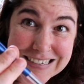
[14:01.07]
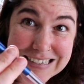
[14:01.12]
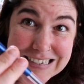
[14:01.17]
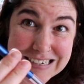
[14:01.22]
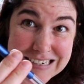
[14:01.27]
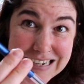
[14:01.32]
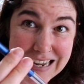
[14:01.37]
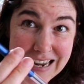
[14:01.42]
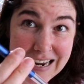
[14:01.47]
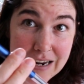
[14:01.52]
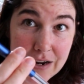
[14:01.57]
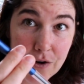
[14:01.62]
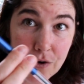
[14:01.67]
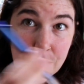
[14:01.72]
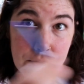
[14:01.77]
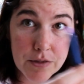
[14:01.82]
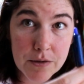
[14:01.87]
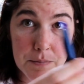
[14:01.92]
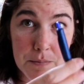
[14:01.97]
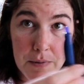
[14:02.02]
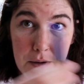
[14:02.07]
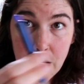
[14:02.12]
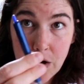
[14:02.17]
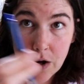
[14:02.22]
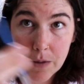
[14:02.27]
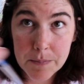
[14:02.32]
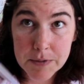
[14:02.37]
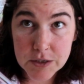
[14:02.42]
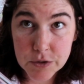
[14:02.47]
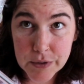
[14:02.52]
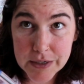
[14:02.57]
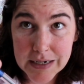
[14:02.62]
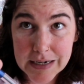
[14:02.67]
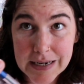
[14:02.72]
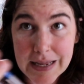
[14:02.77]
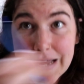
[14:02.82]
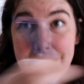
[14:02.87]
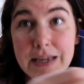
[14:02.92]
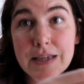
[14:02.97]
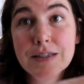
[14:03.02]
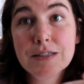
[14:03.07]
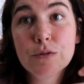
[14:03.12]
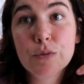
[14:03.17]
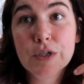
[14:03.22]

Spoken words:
stay on the block between layers,